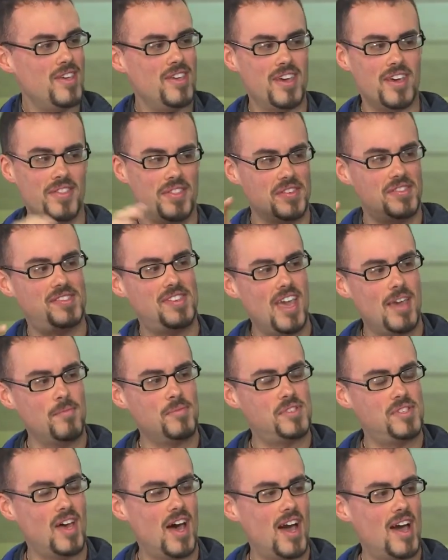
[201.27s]
you get the same
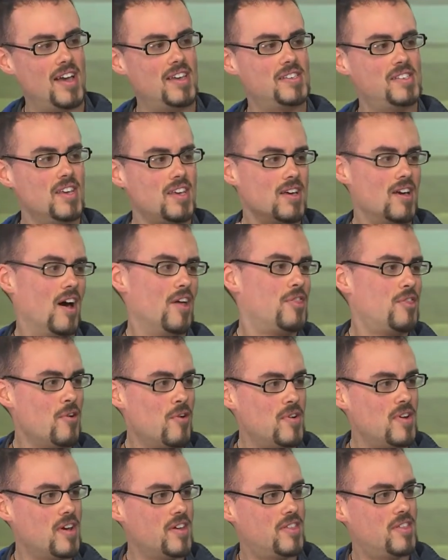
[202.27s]
size, a
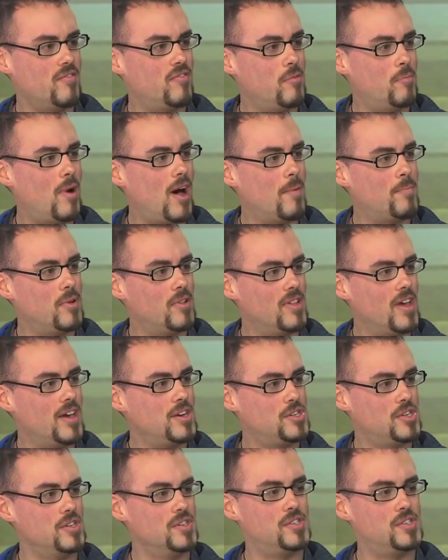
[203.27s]
30th of the population.